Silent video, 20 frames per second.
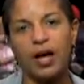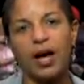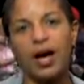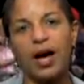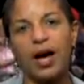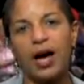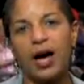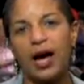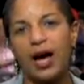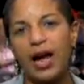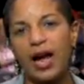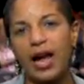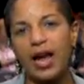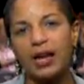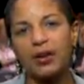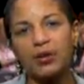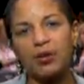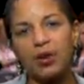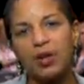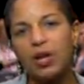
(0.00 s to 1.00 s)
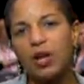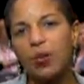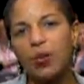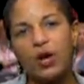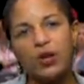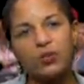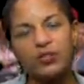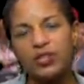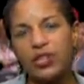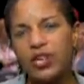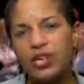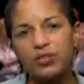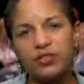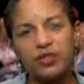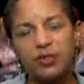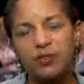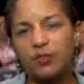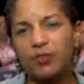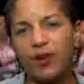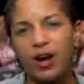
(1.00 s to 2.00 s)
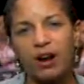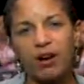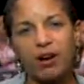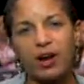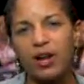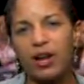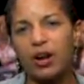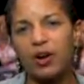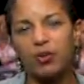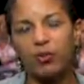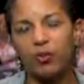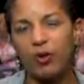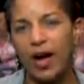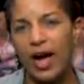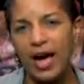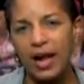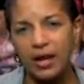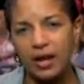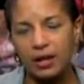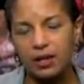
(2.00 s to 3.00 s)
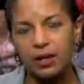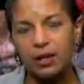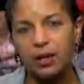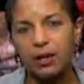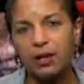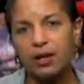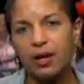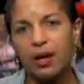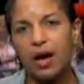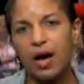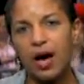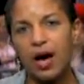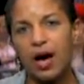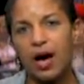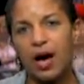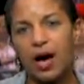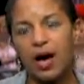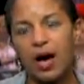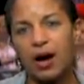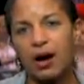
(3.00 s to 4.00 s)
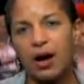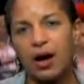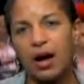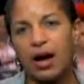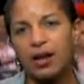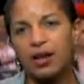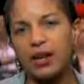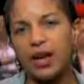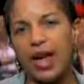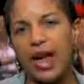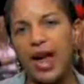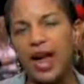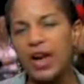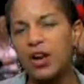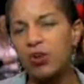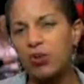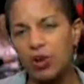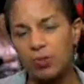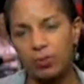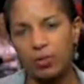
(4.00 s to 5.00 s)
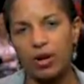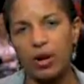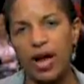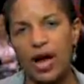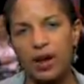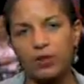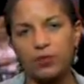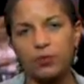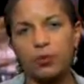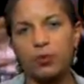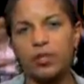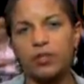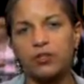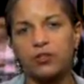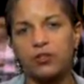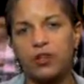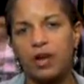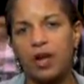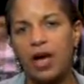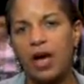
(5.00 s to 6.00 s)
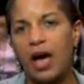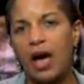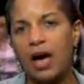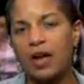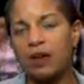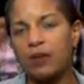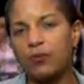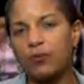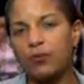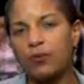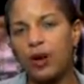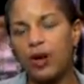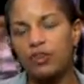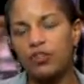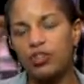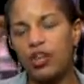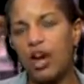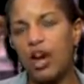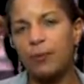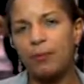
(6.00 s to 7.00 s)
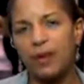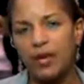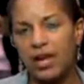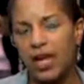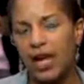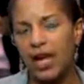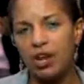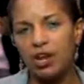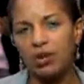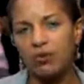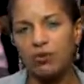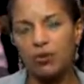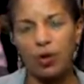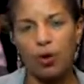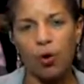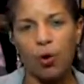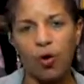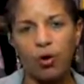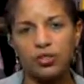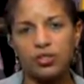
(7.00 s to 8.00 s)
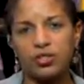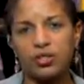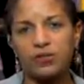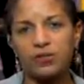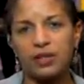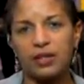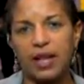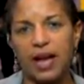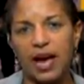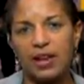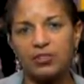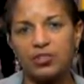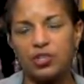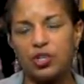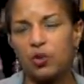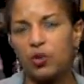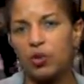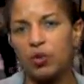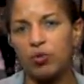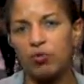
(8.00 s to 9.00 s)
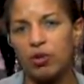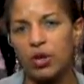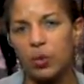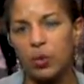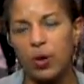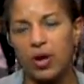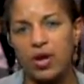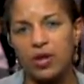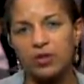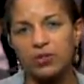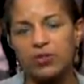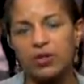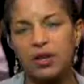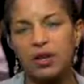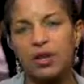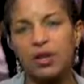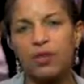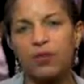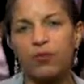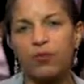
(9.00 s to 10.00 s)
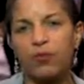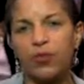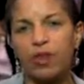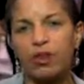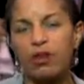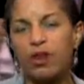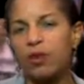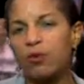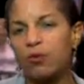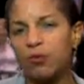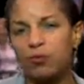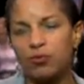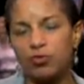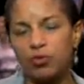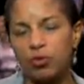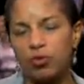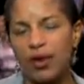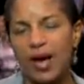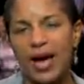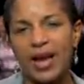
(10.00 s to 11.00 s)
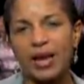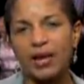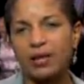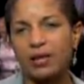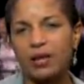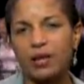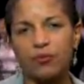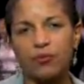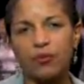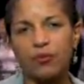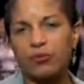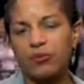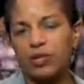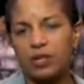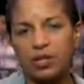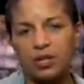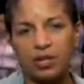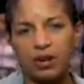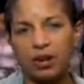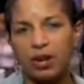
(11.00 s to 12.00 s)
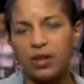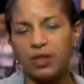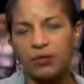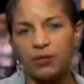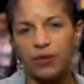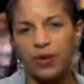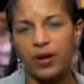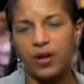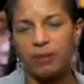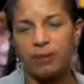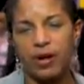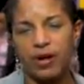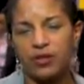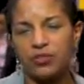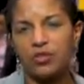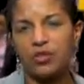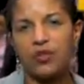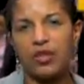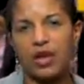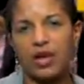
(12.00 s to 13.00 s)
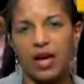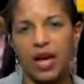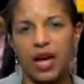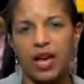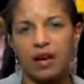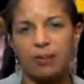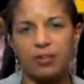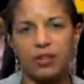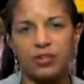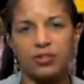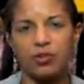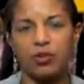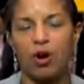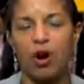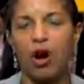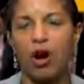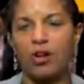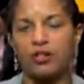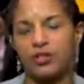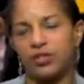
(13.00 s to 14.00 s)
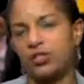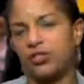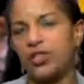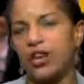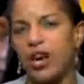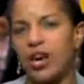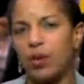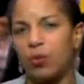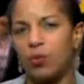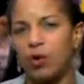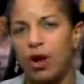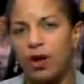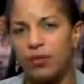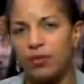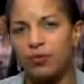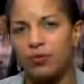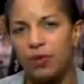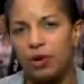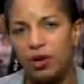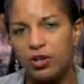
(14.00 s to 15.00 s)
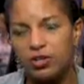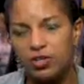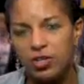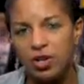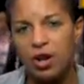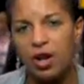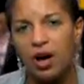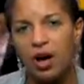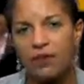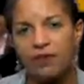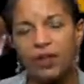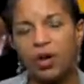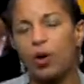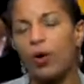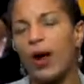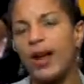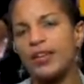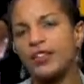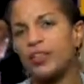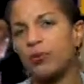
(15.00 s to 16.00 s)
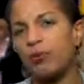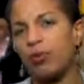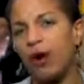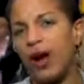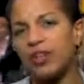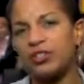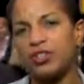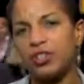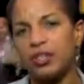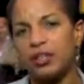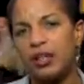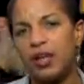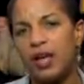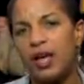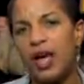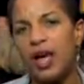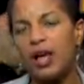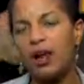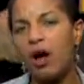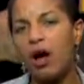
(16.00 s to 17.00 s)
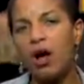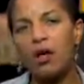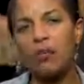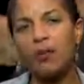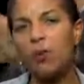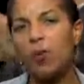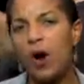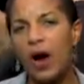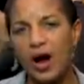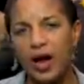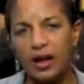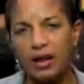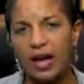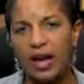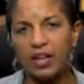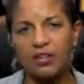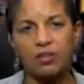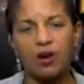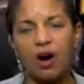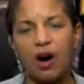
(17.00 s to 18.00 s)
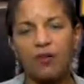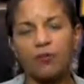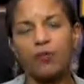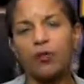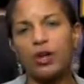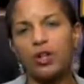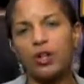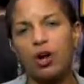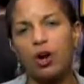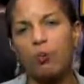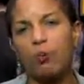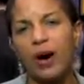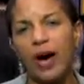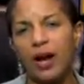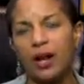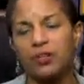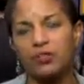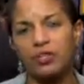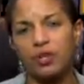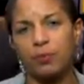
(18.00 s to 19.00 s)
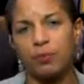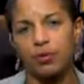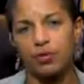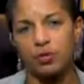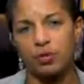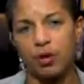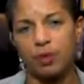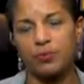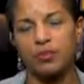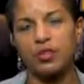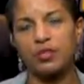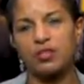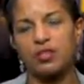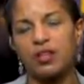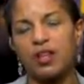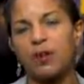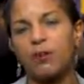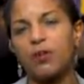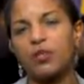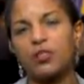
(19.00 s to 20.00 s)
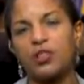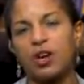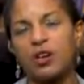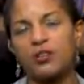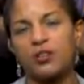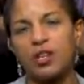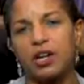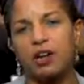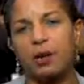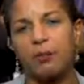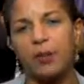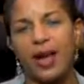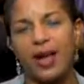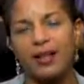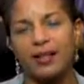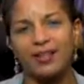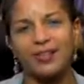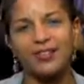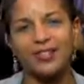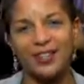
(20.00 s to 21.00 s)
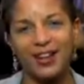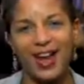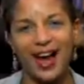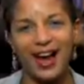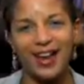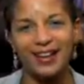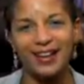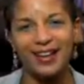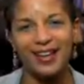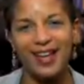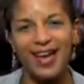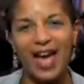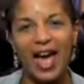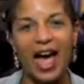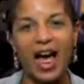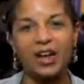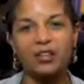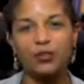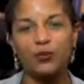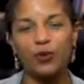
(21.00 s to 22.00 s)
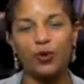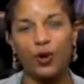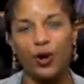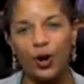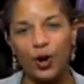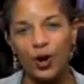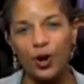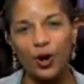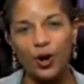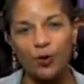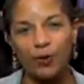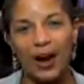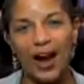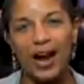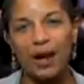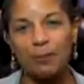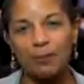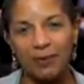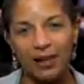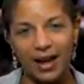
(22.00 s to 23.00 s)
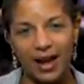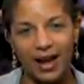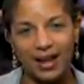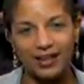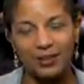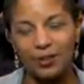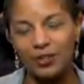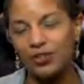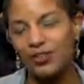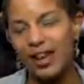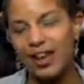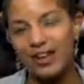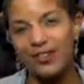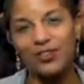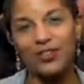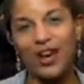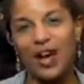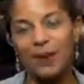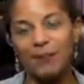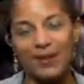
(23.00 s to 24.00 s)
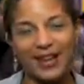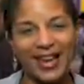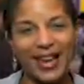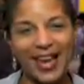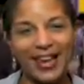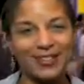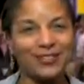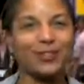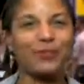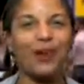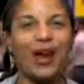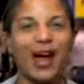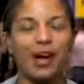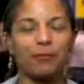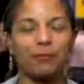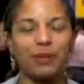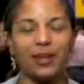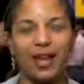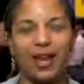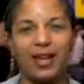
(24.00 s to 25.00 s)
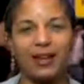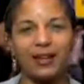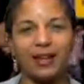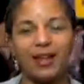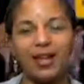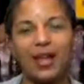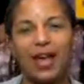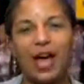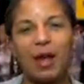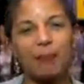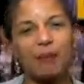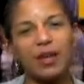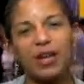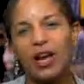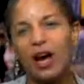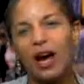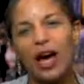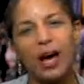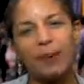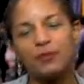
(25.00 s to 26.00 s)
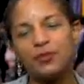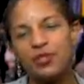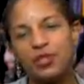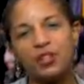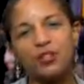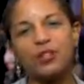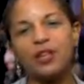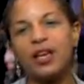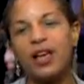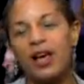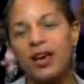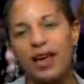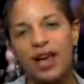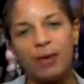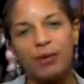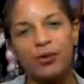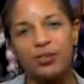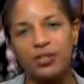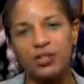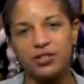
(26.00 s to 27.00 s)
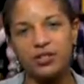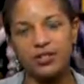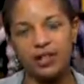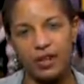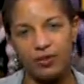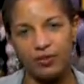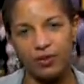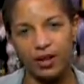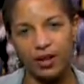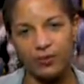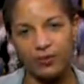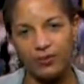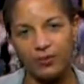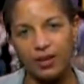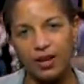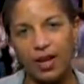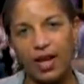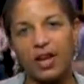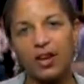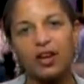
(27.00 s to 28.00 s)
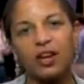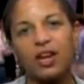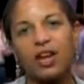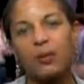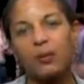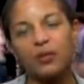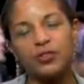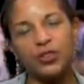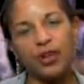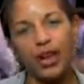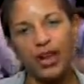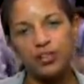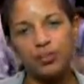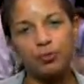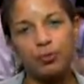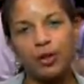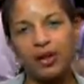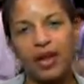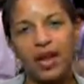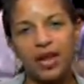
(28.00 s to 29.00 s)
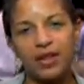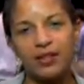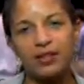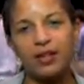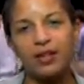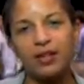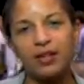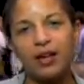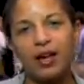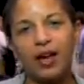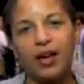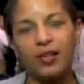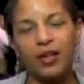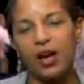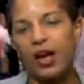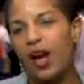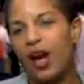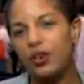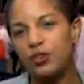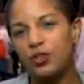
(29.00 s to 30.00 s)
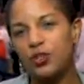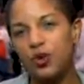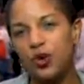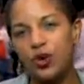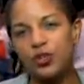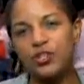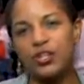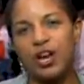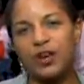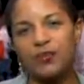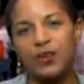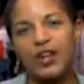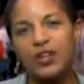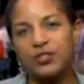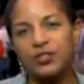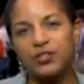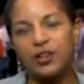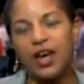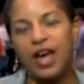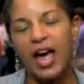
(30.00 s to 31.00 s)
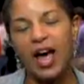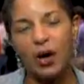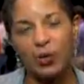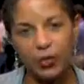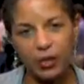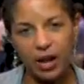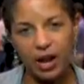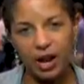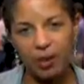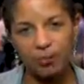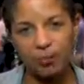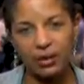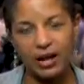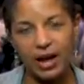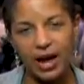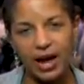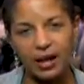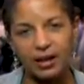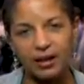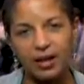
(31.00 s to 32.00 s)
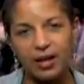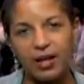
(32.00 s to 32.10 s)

And we've seen some very erratic and angry pronouncements out of John McCain over the course of the last 2 or 3 weeks, veering dramatically from declaring the fundamentals of the economy strong to saying we're on the verge of the Great Depression, and all the while offering no policy prescriptions. And then we saw Sarah Palin tonight ask for her Iraq plan, and John McCain's Iraq plan, and being absolutely unable to deliver it, and unable to explicate the contours of his health care plan.